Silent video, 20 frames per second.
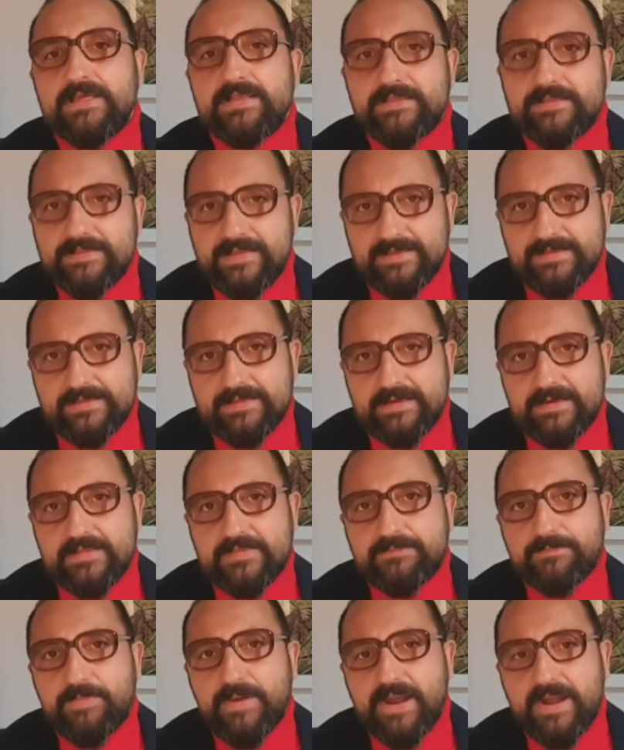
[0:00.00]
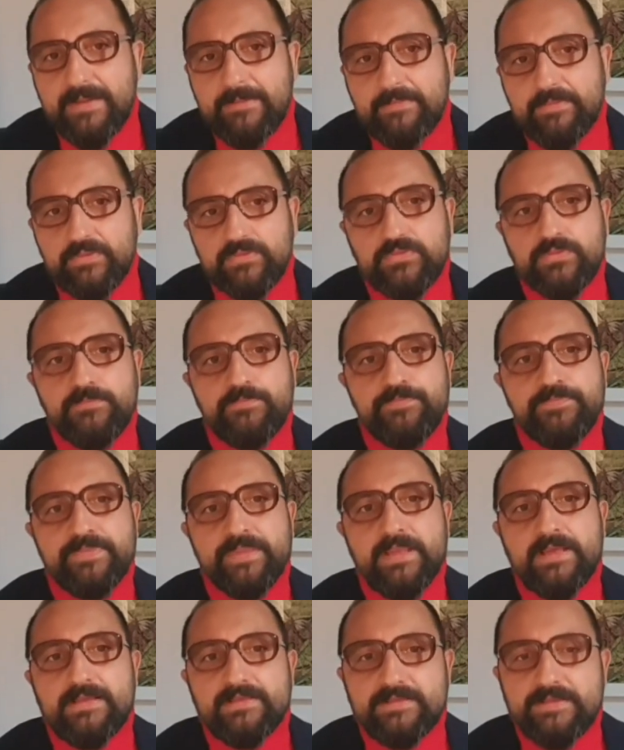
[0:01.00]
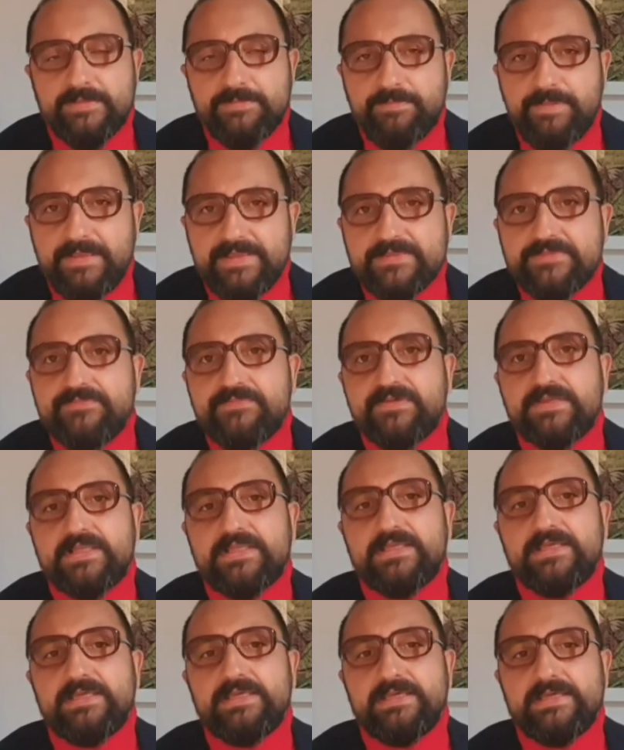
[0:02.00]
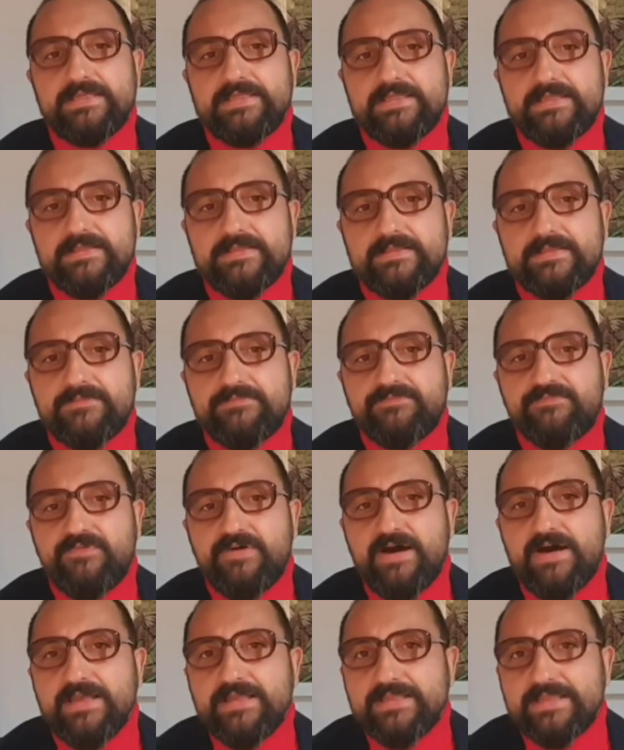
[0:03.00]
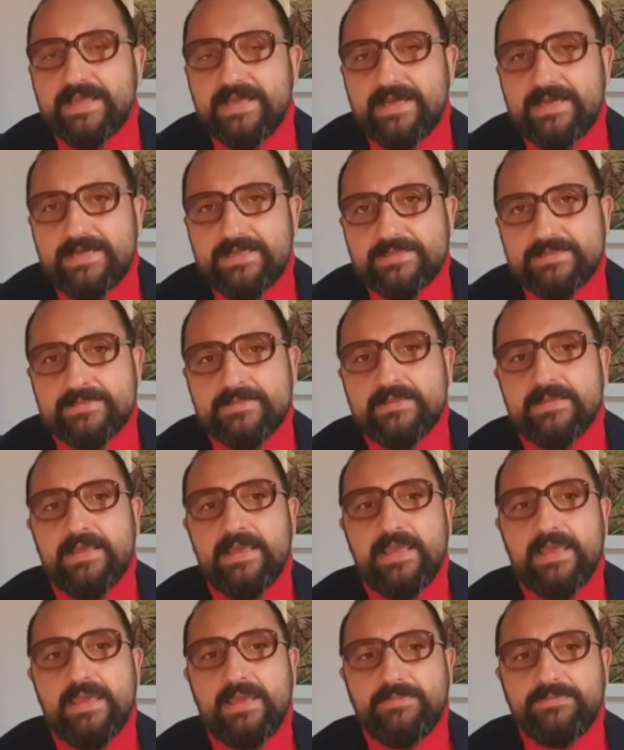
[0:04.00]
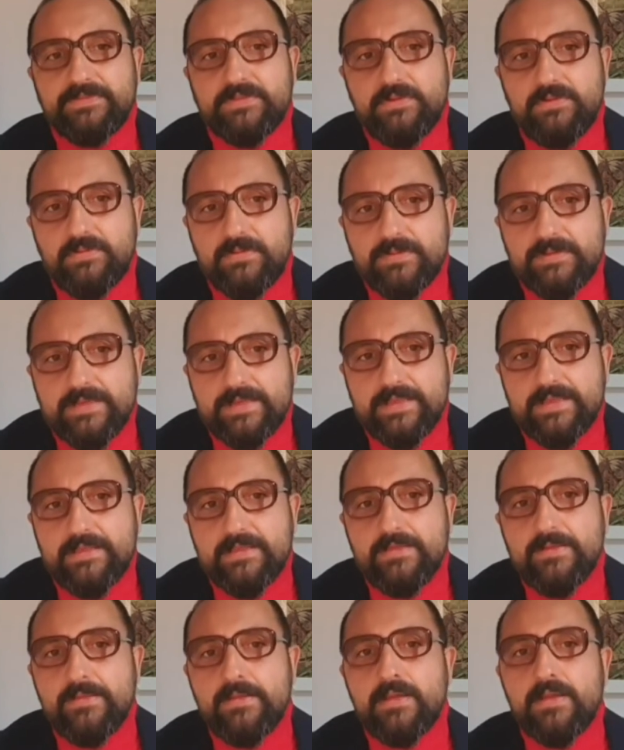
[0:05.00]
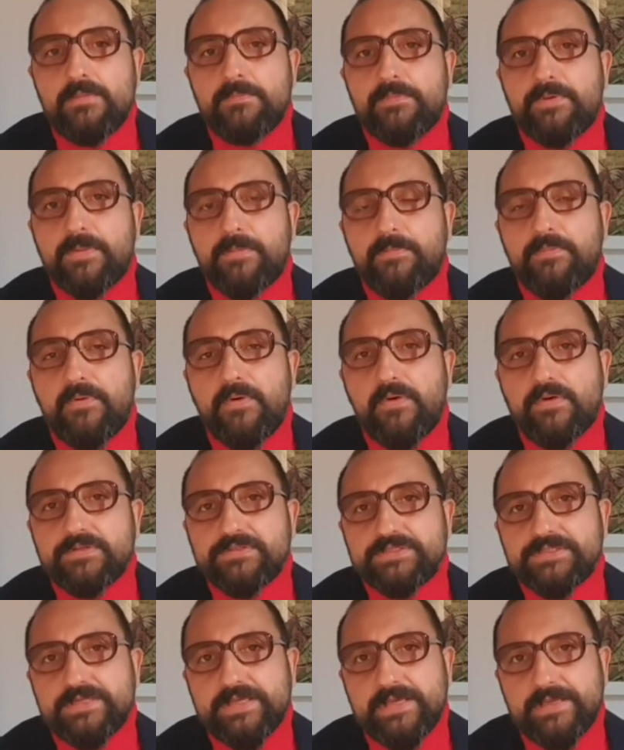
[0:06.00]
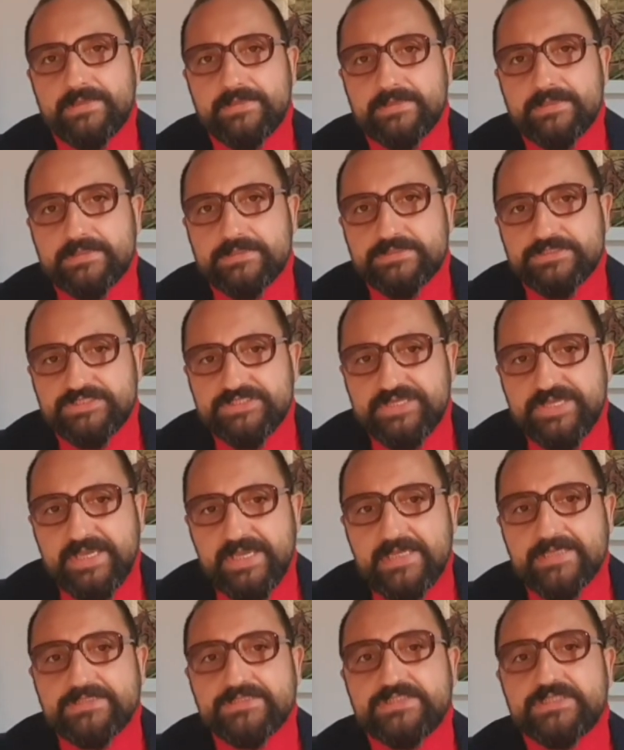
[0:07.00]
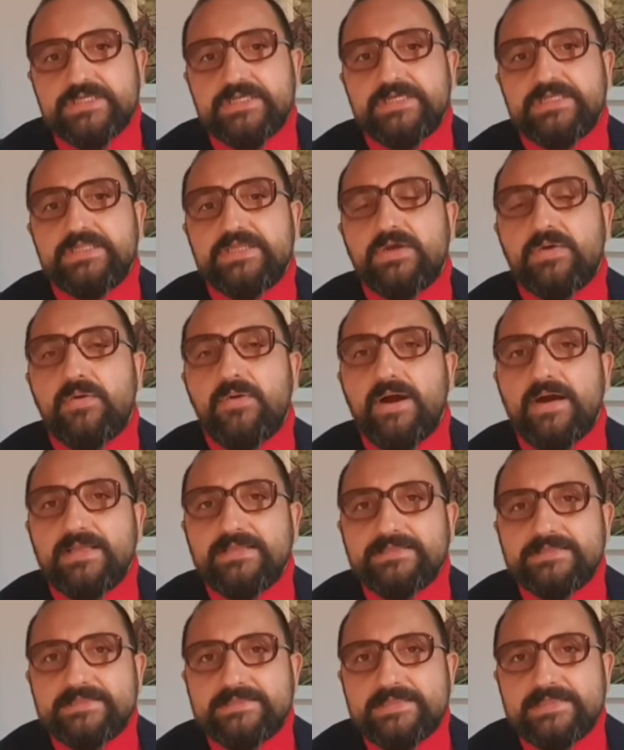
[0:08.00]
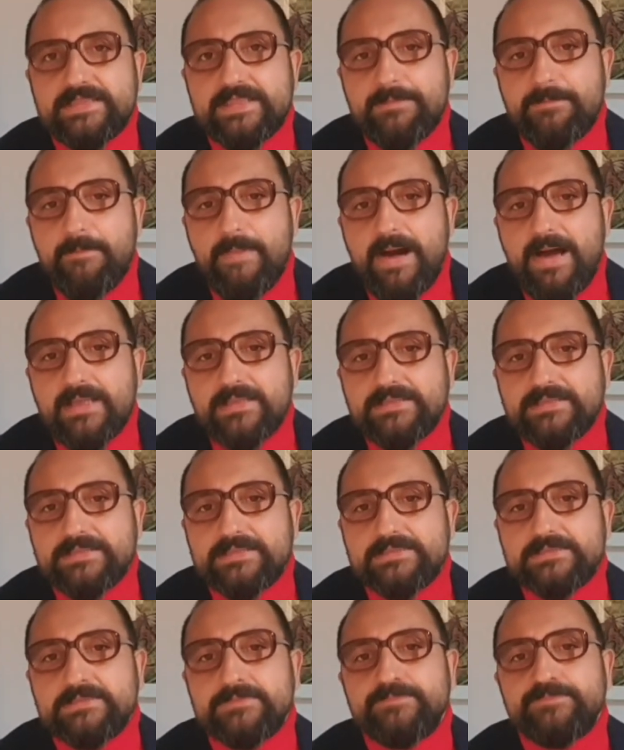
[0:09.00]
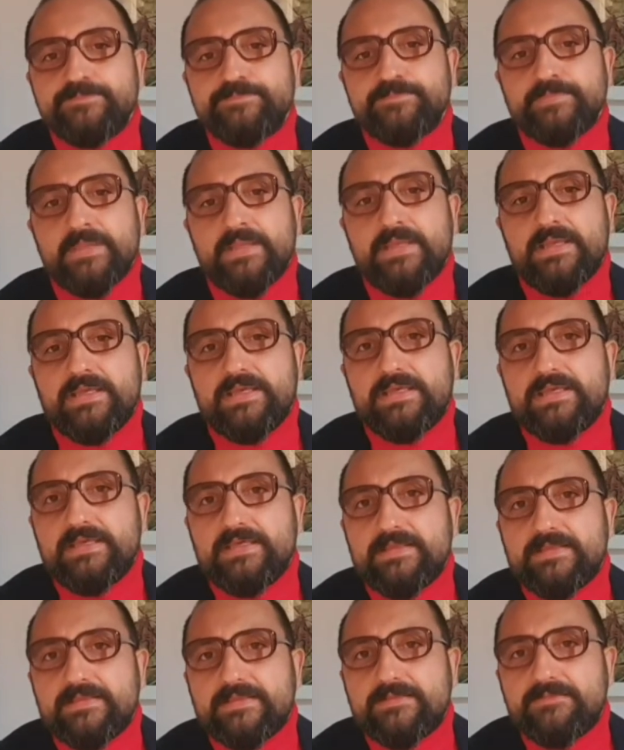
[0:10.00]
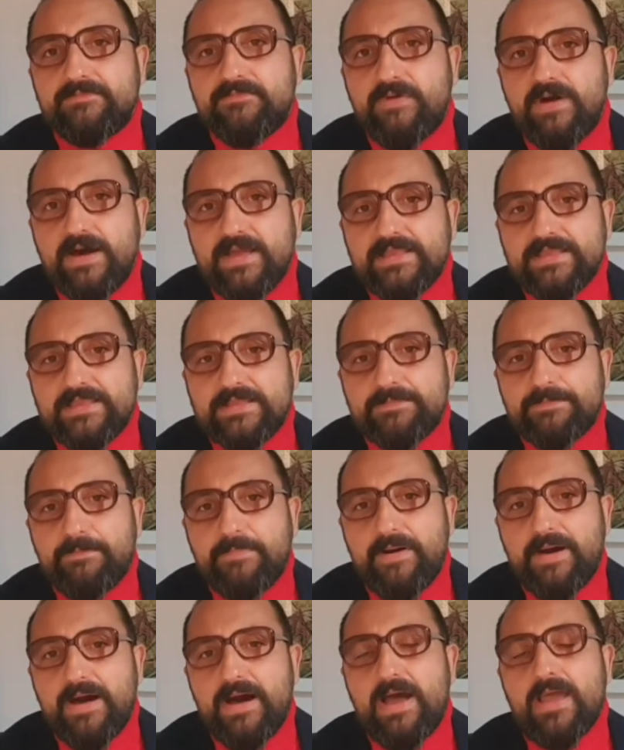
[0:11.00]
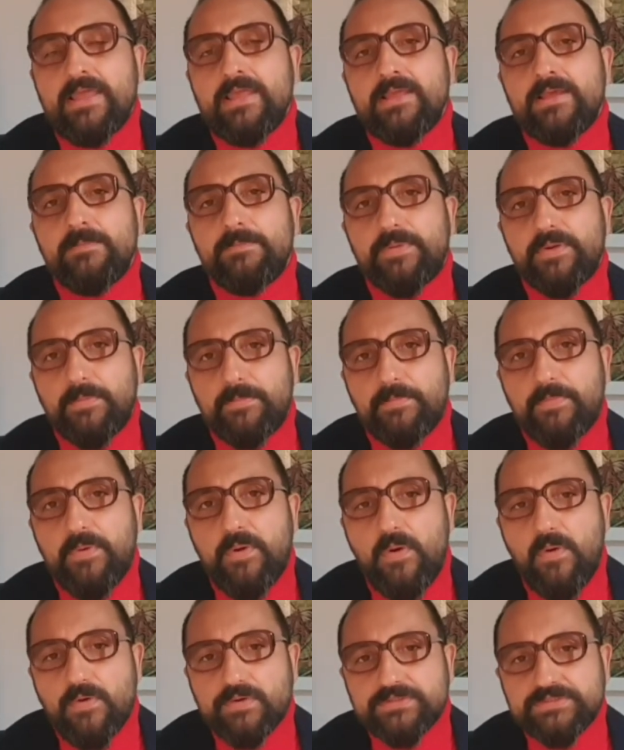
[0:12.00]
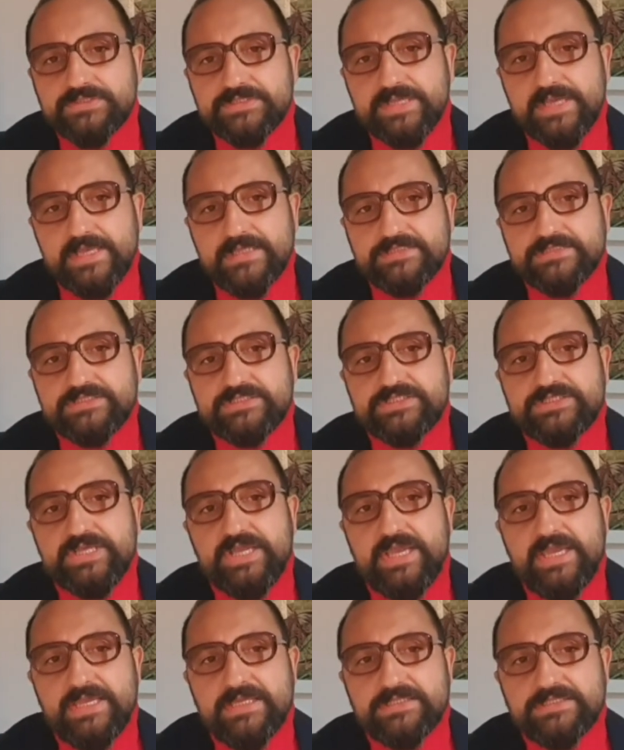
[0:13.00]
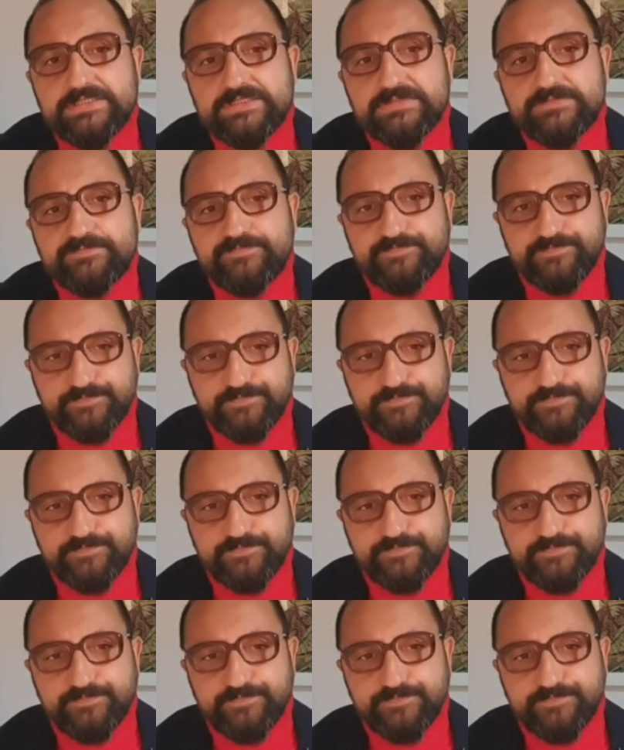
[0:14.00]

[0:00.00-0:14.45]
ceteris paribus. Specifically, it is defined as epsilon E proportionate change in the quantity demanded is divided by proportionate change